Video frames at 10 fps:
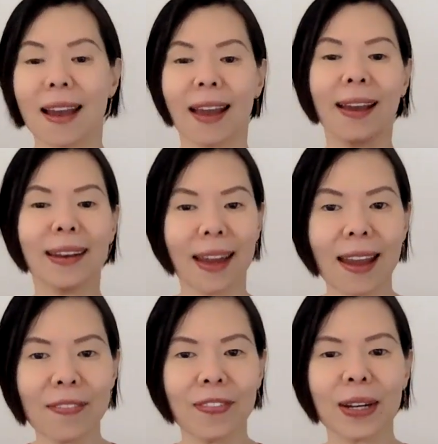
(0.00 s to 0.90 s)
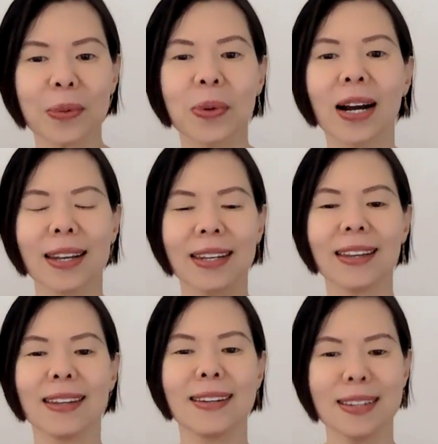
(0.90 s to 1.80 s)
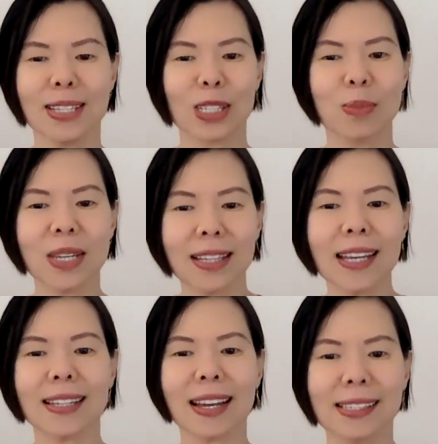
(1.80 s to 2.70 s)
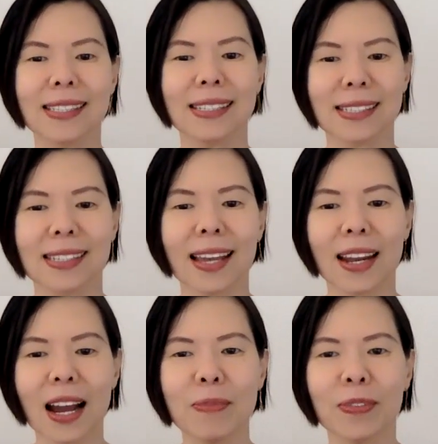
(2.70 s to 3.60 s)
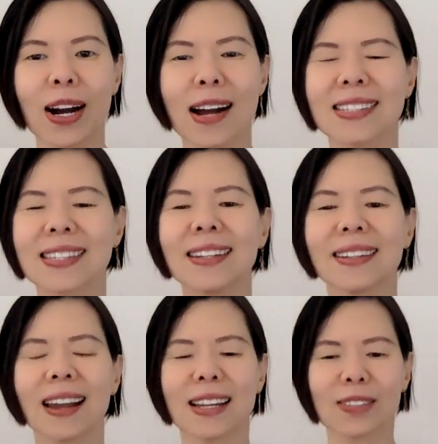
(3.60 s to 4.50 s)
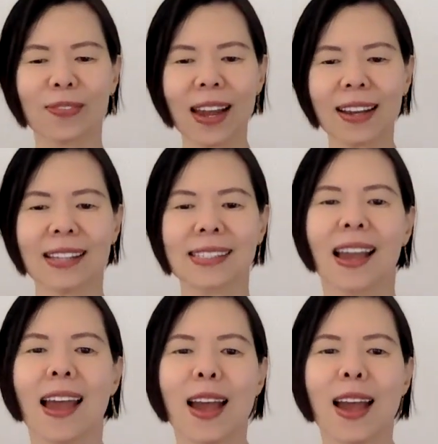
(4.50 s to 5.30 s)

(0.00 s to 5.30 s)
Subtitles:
and everyone in this meeting that she set up for us in Las Vegas.